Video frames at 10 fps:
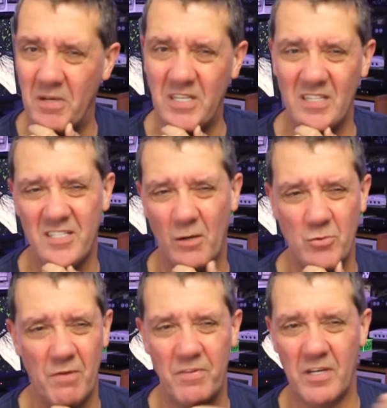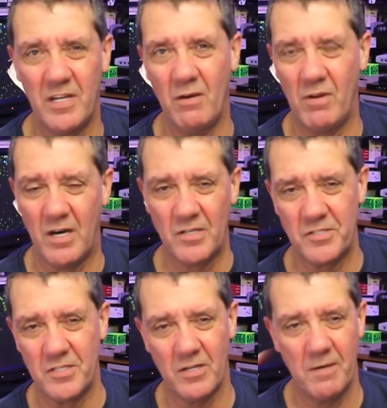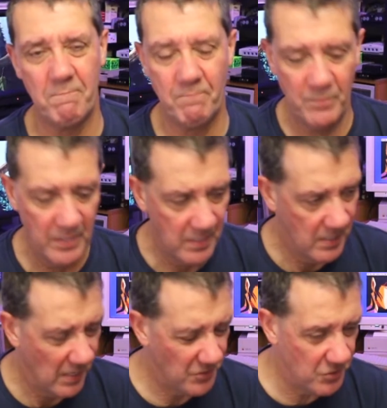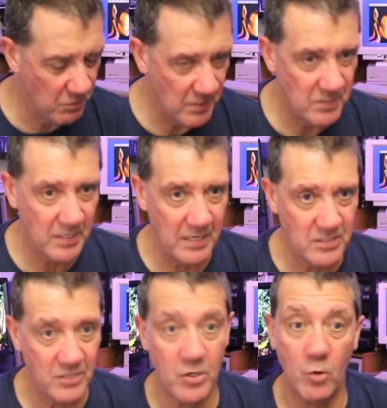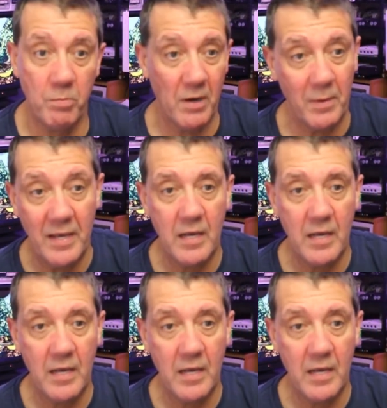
I think I told you everything I know last time. I do need to get in touch. Oh, by the way,